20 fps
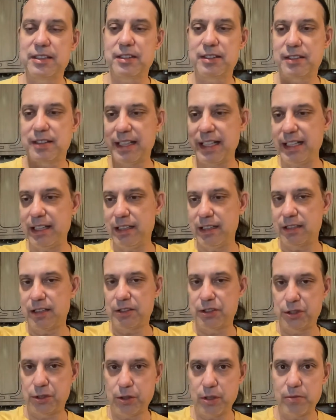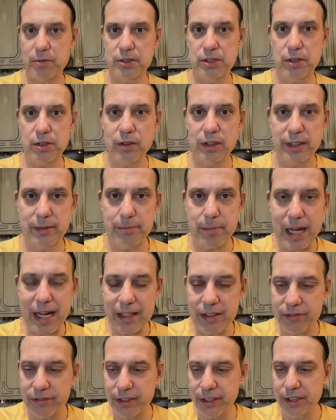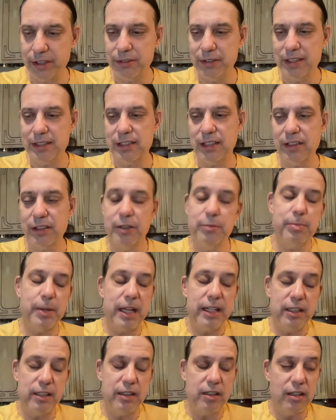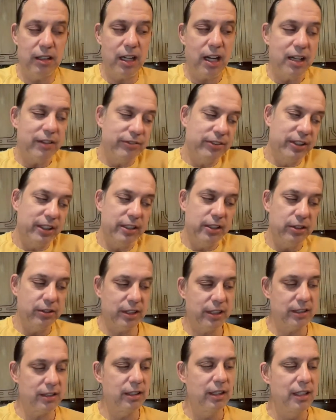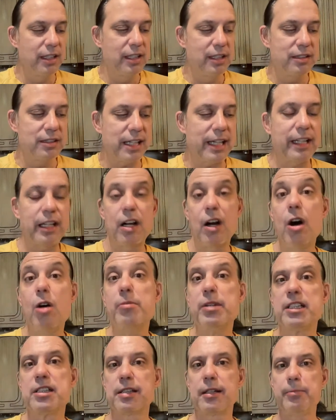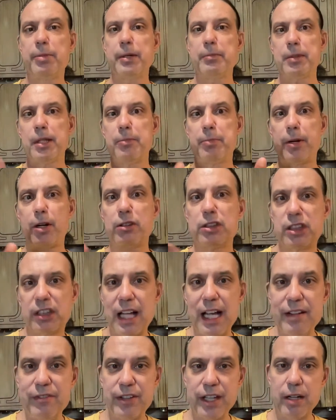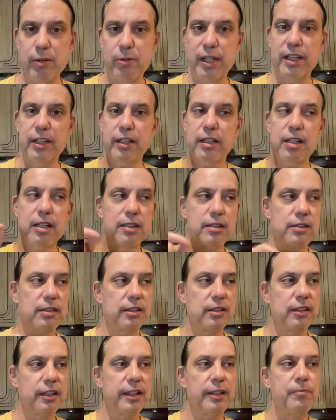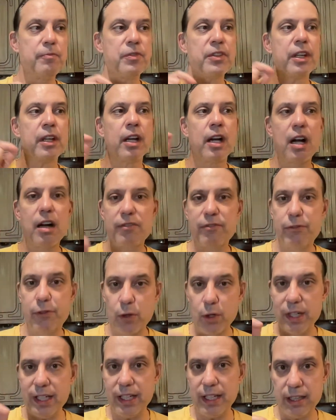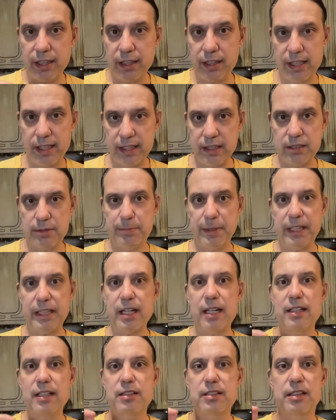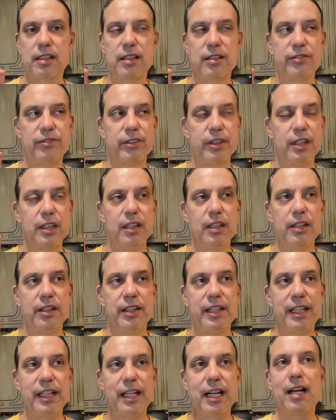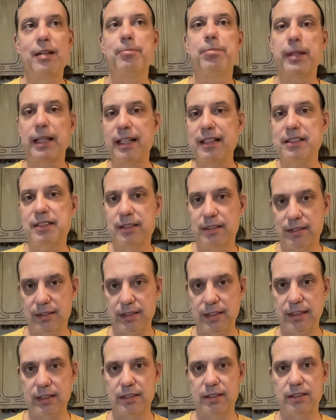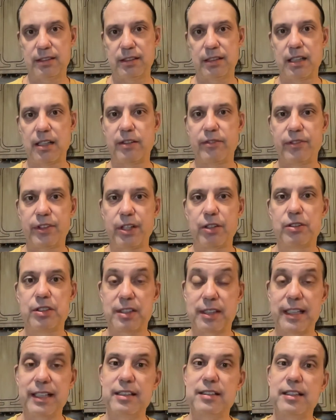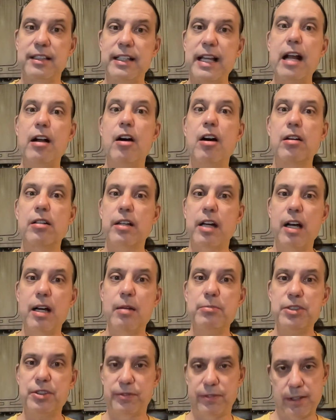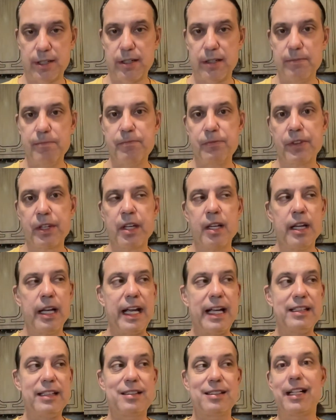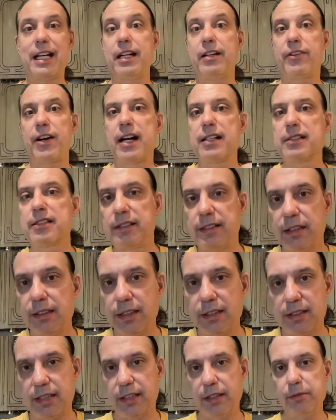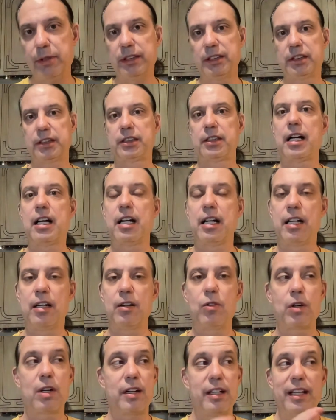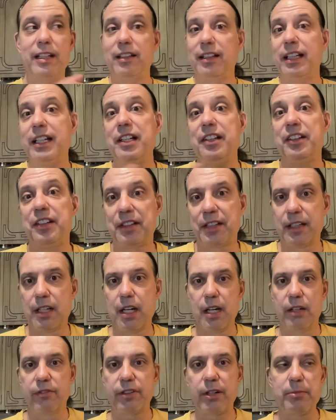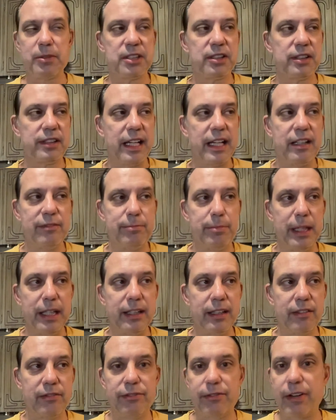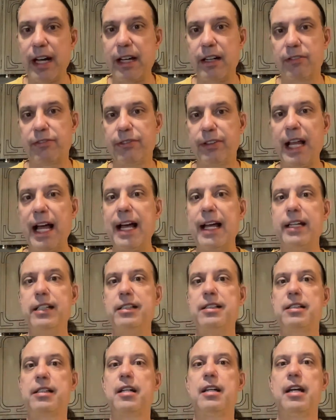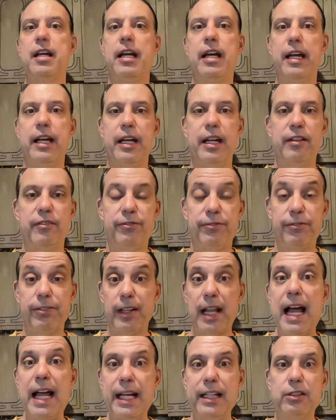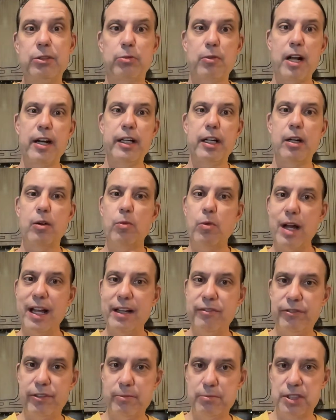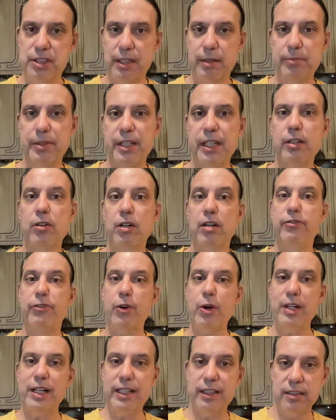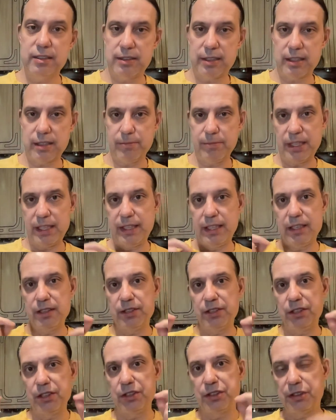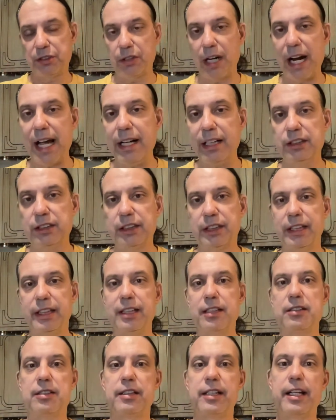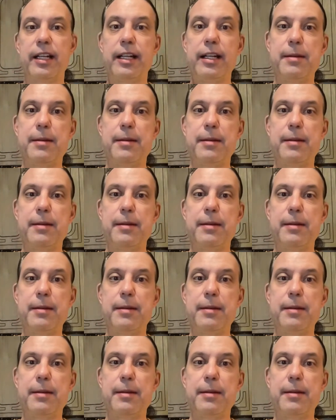thing that the store was holding back for you until you paid it all off, and then you could take it home. And some people approach life that way. They're constantly avoiding things because of the unpleasantness of those things. And that all comes from a state of hostility, which, or at least from a state of being in fight or flight. And flight, running away from something or avoiding something, is the strategy. It's the